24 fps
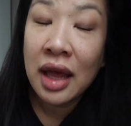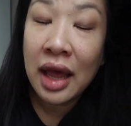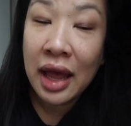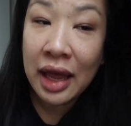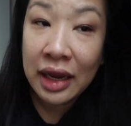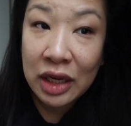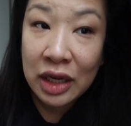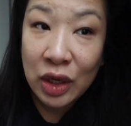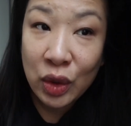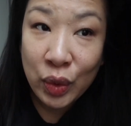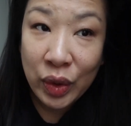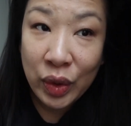
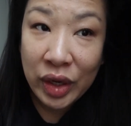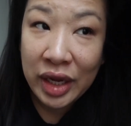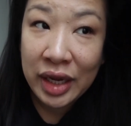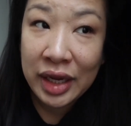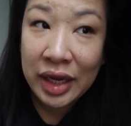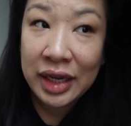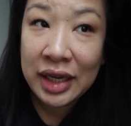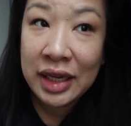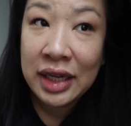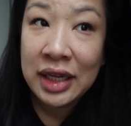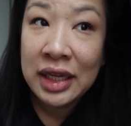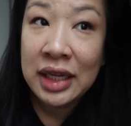
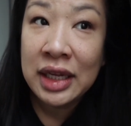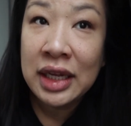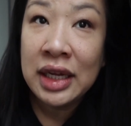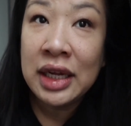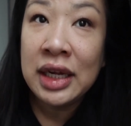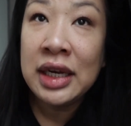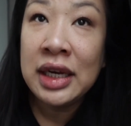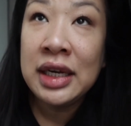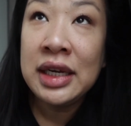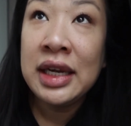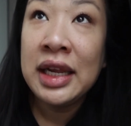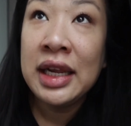Anyway,
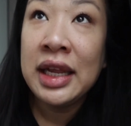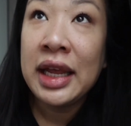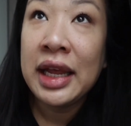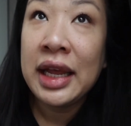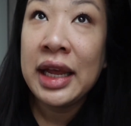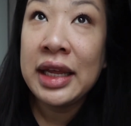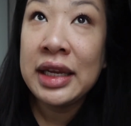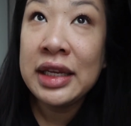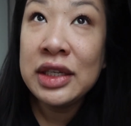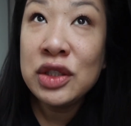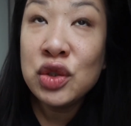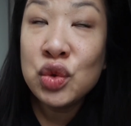
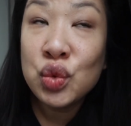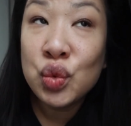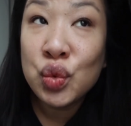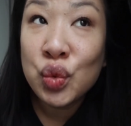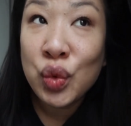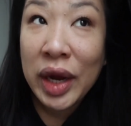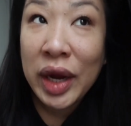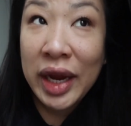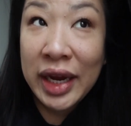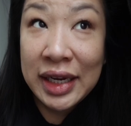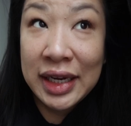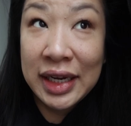it is
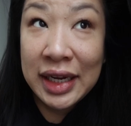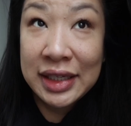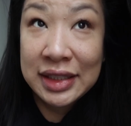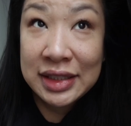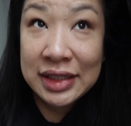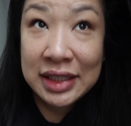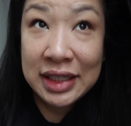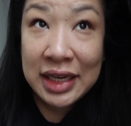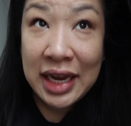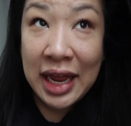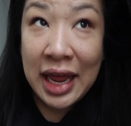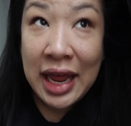raining
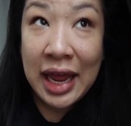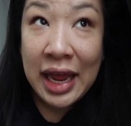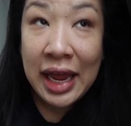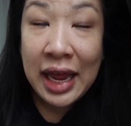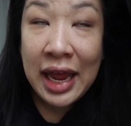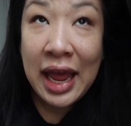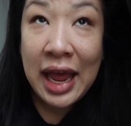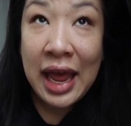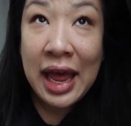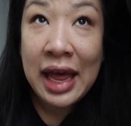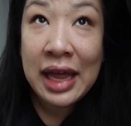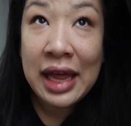
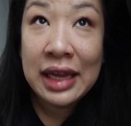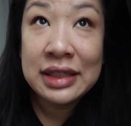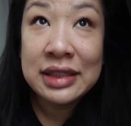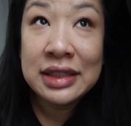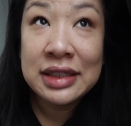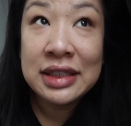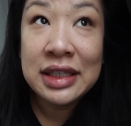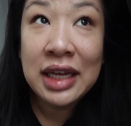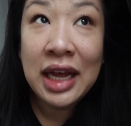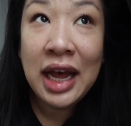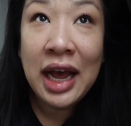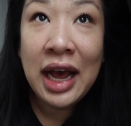today,
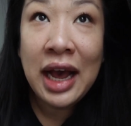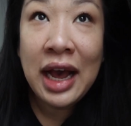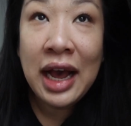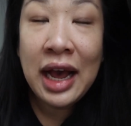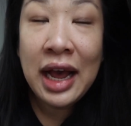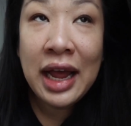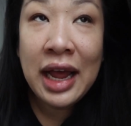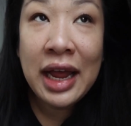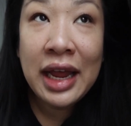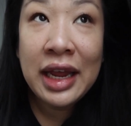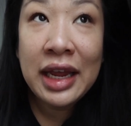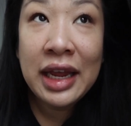and
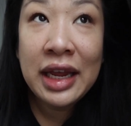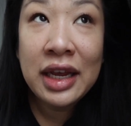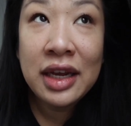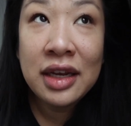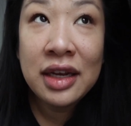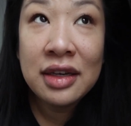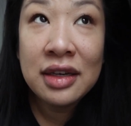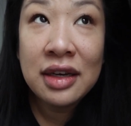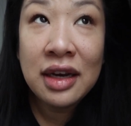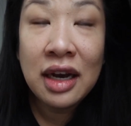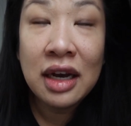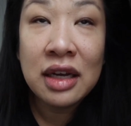
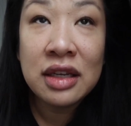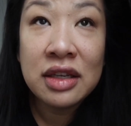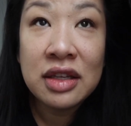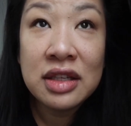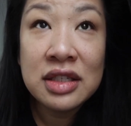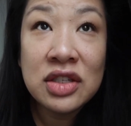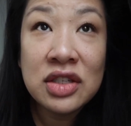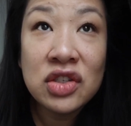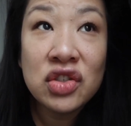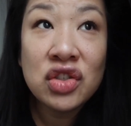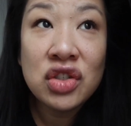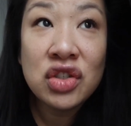I, um,
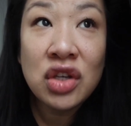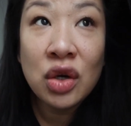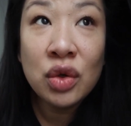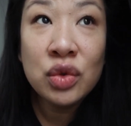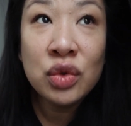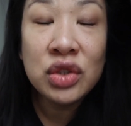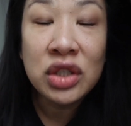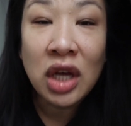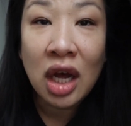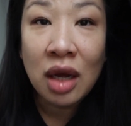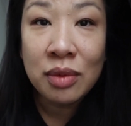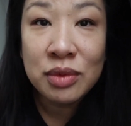this is so
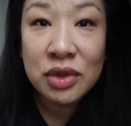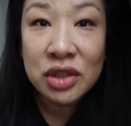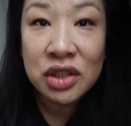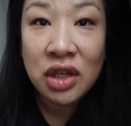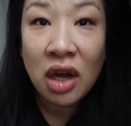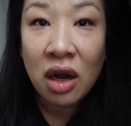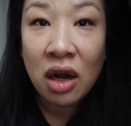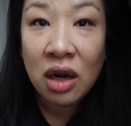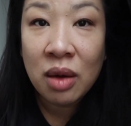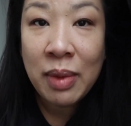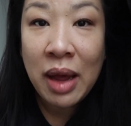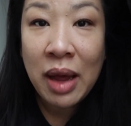dumb to
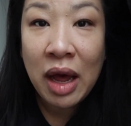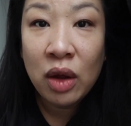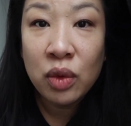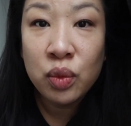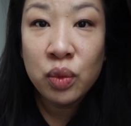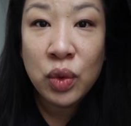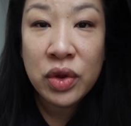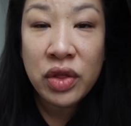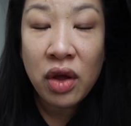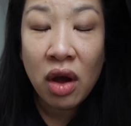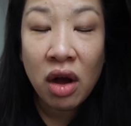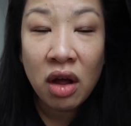talk
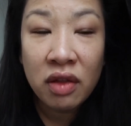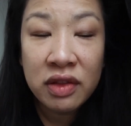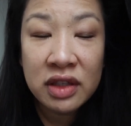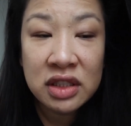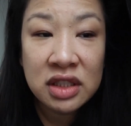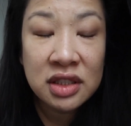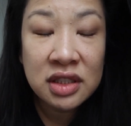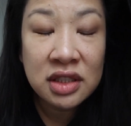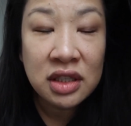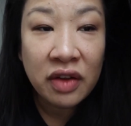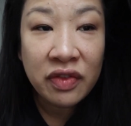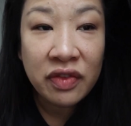about with all
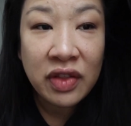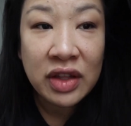this stuff